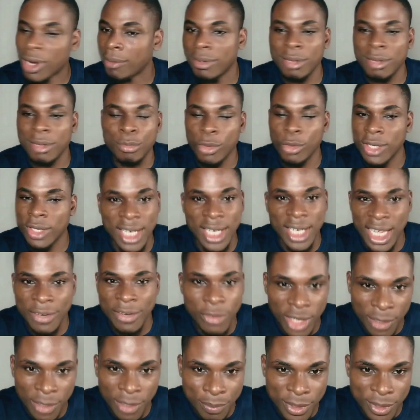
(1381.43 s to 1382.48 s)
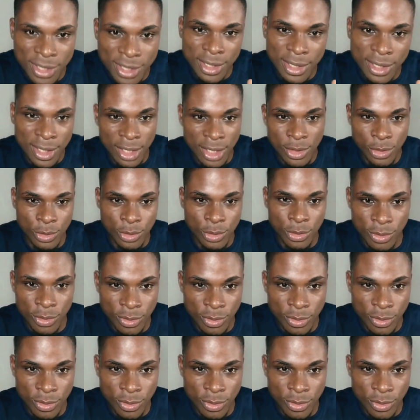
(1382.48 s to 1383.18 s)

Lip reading: more than every other person in that school.